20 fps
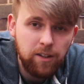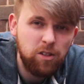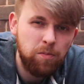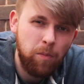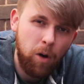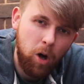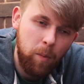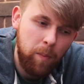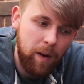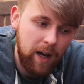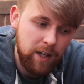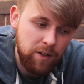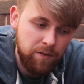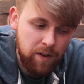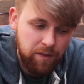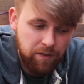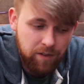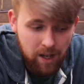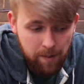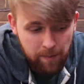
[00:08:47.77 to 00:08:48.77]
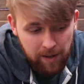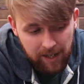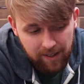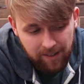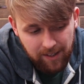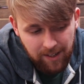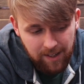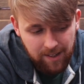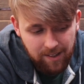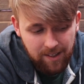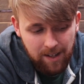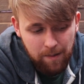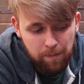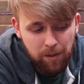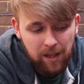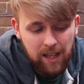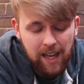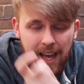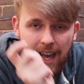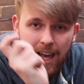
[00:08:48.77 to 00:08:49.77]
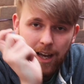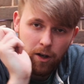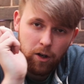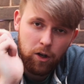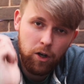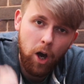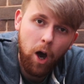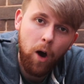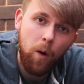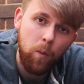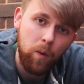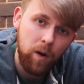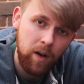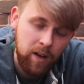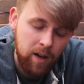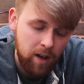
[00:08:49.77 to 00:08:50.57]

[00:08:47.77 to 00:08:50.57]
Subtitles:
small parts 15 minutes, and you simply hit go.